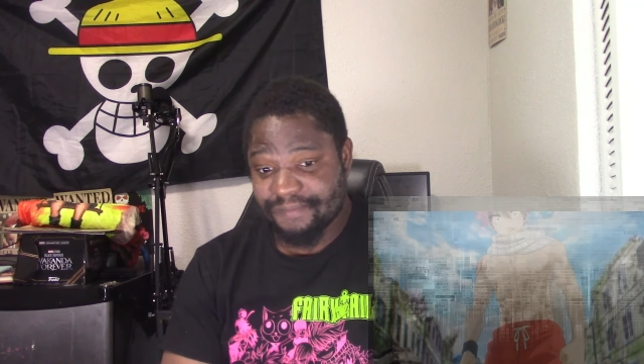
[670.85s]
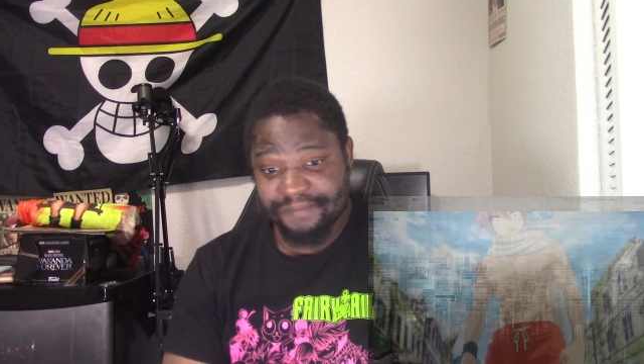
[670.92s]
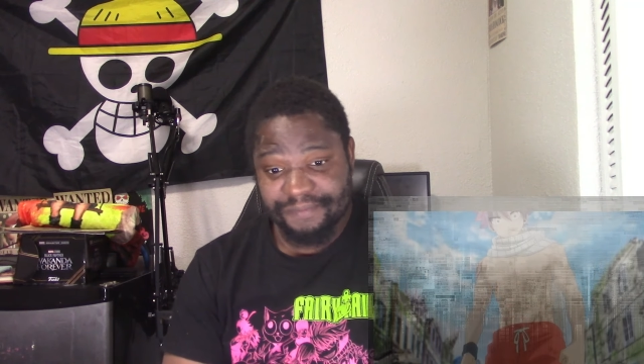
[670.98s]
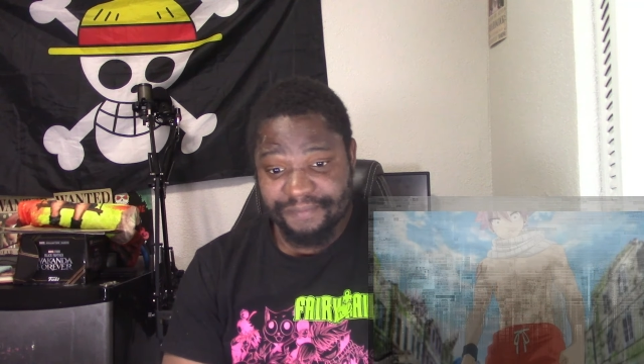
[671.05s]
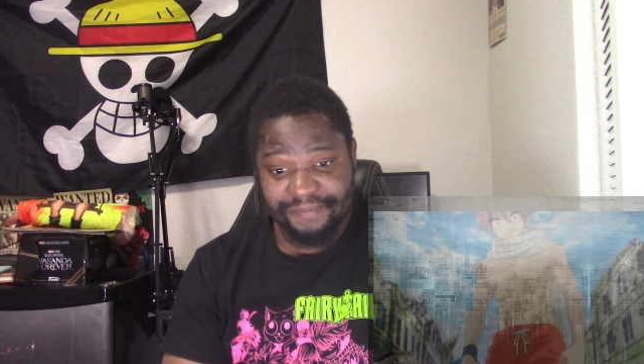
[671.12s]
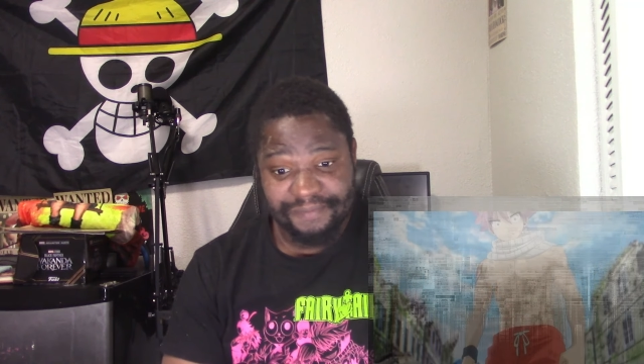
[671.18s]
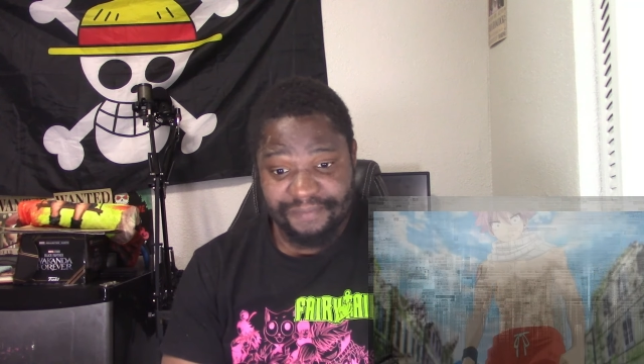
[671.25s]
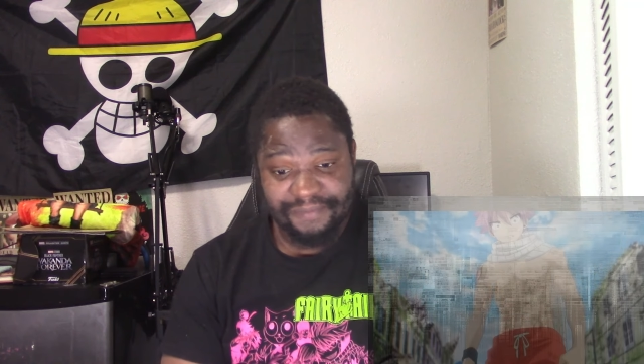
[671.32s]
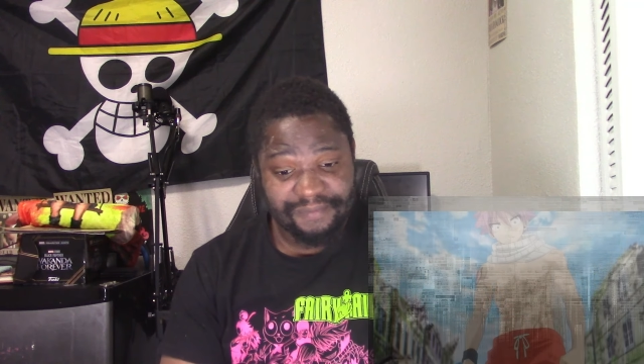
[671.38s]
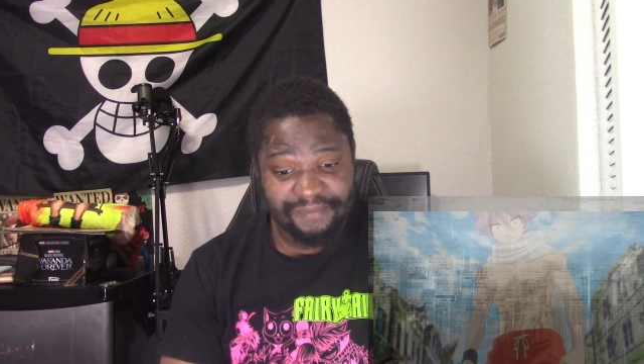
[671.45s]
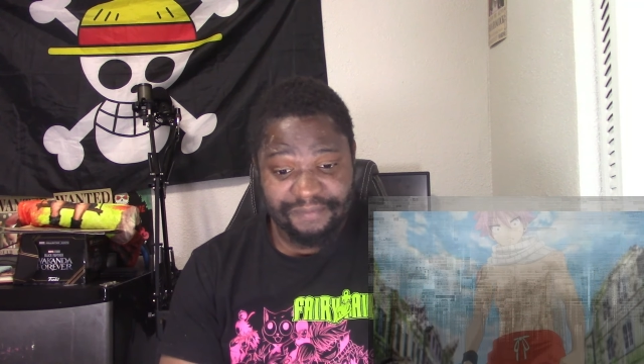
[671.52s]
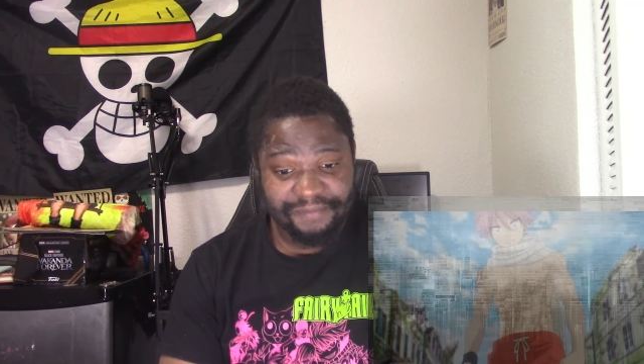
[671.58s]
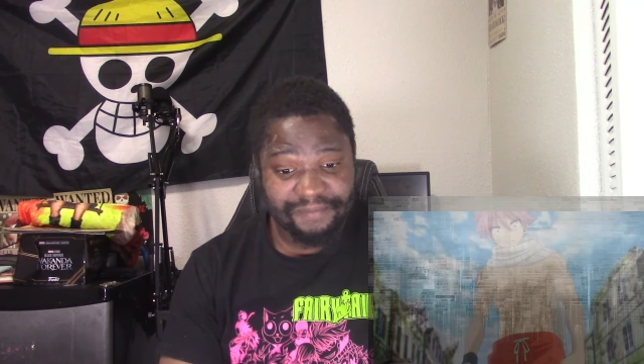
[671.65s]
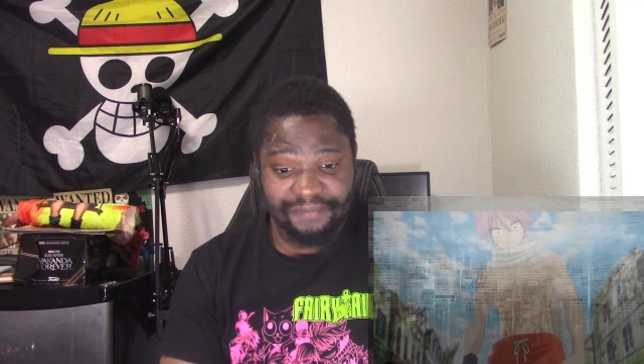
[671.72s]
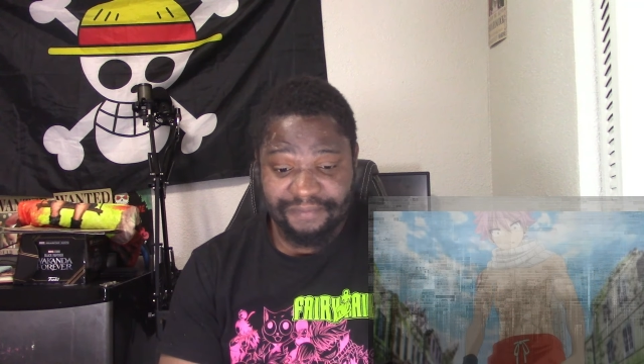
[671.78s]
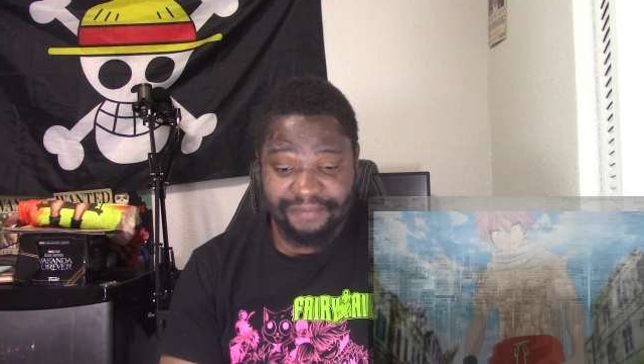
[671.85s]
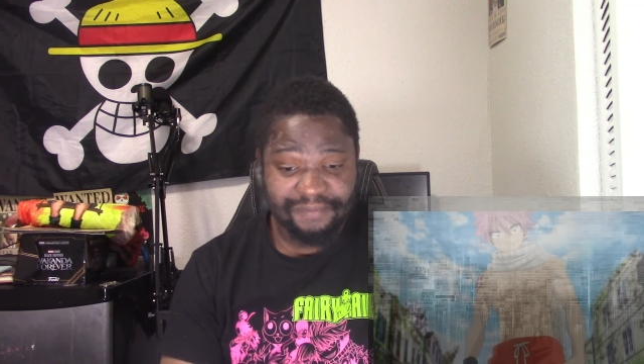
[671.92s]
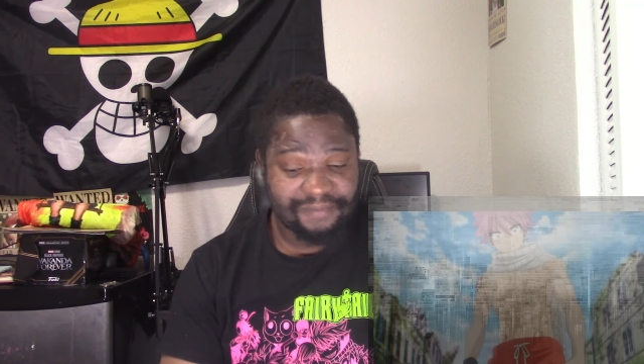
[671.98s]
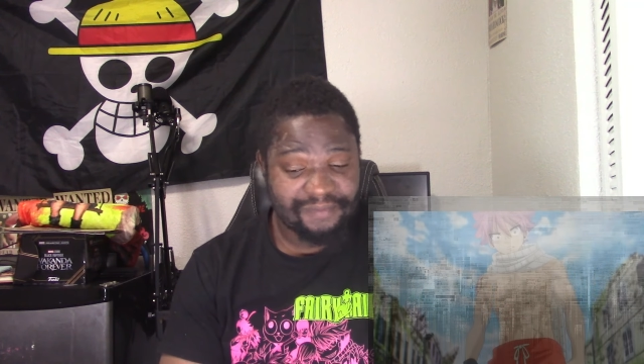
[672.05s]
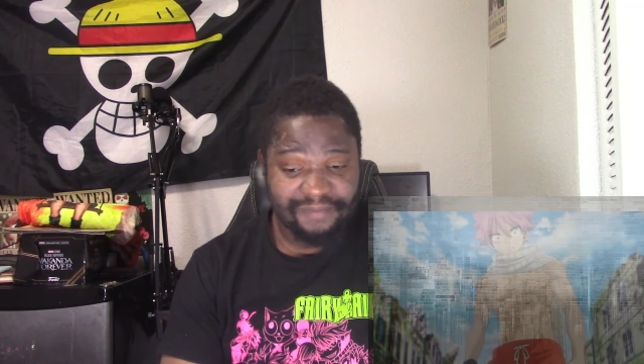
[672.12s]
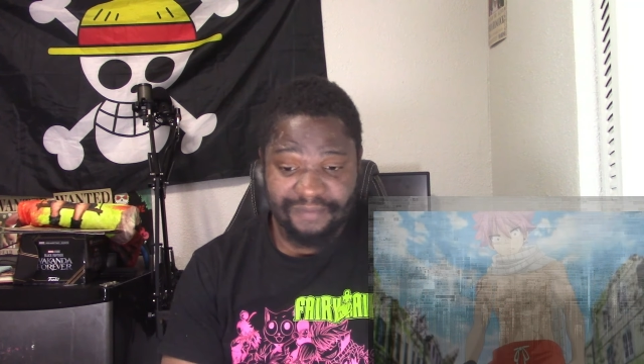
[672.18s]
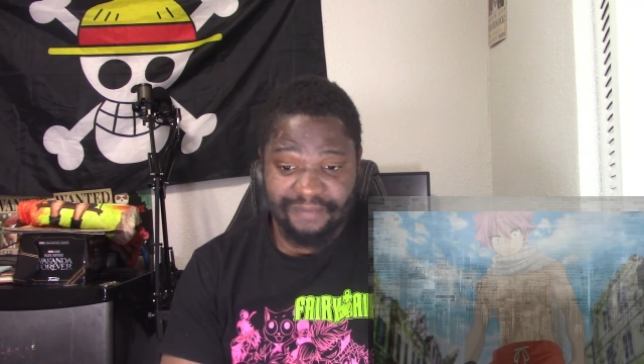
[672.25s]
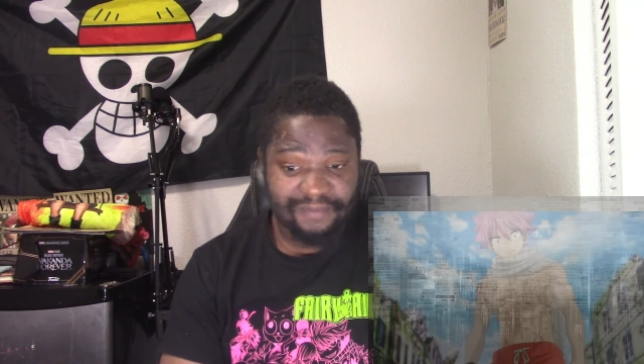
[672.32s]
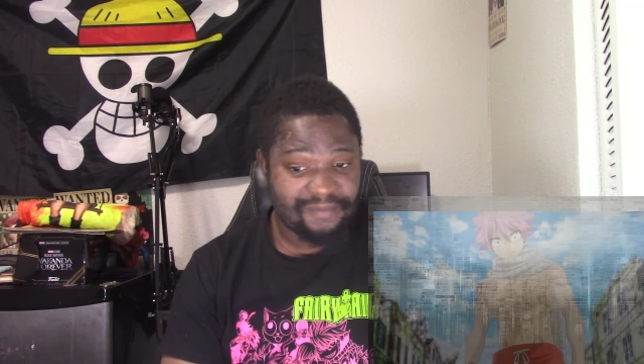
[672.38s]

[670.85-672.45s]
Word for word: Painful though it may be.